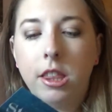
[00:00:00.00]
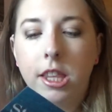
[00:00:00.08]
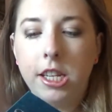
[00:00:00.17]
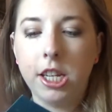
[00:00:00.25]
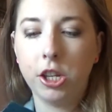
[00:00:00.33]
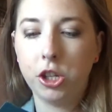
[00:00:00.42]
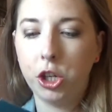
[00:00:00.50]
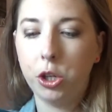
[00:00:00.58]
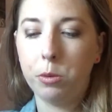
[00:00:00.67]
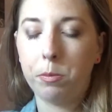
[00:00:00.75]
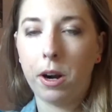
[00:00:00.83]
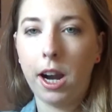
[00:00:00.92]
that tells you
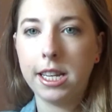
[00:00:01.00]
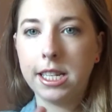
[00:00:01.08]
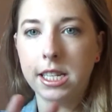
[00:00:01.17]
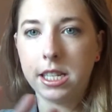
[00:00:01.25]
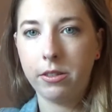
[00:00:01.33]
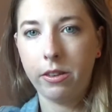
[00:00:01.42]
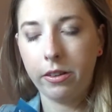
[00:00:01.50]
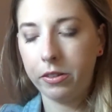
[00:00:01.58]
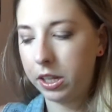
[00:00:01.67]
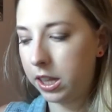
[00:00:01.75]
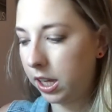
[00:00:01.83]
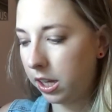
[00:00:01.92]
the prices of
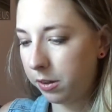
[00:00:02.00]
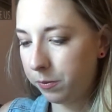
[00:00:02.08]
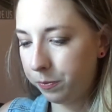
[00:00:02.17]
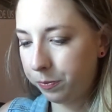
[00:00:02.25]
everything.